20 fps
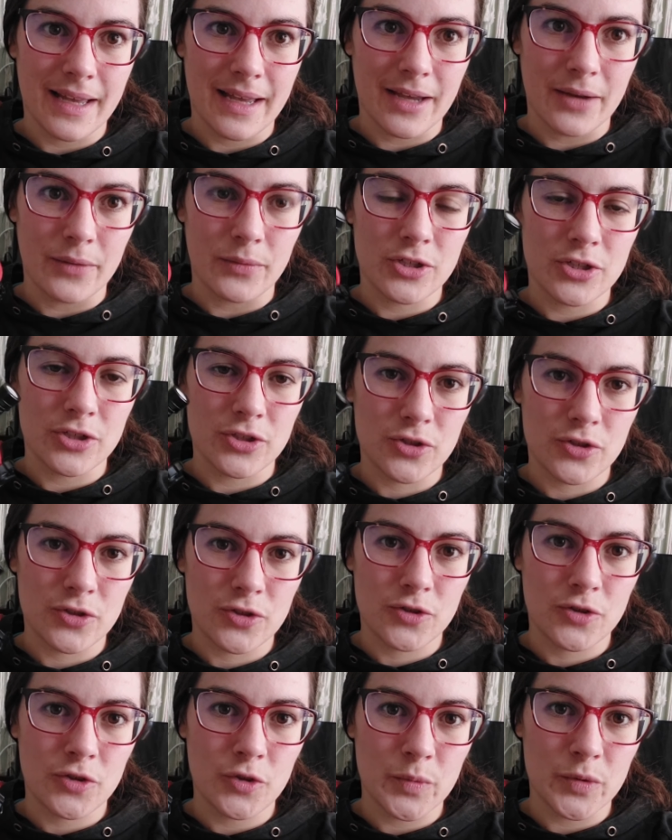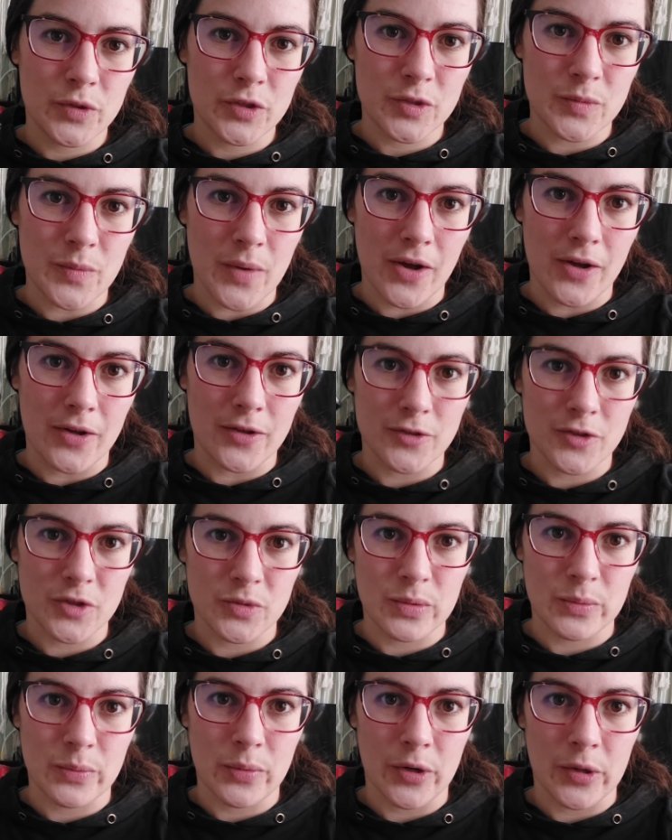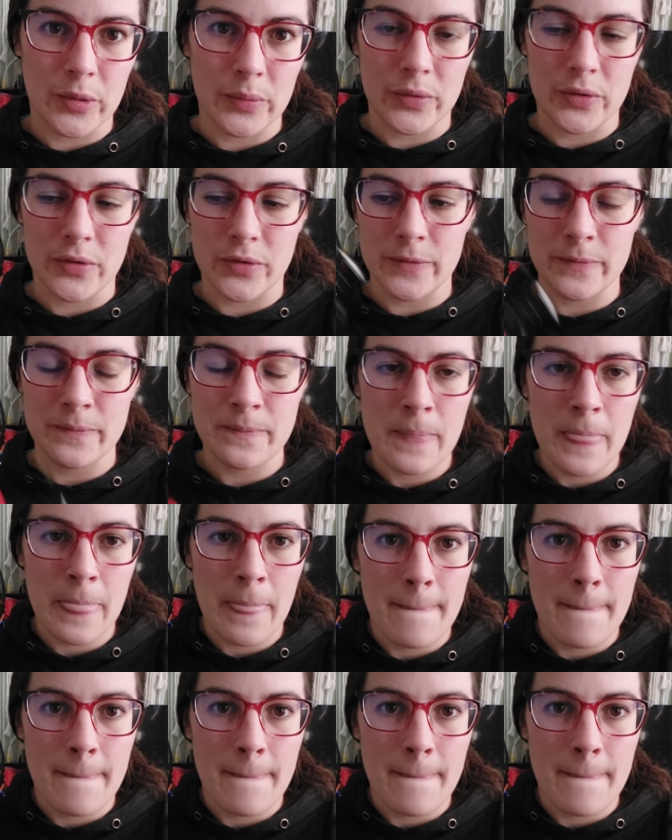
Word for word: uh, which is super small, super portable,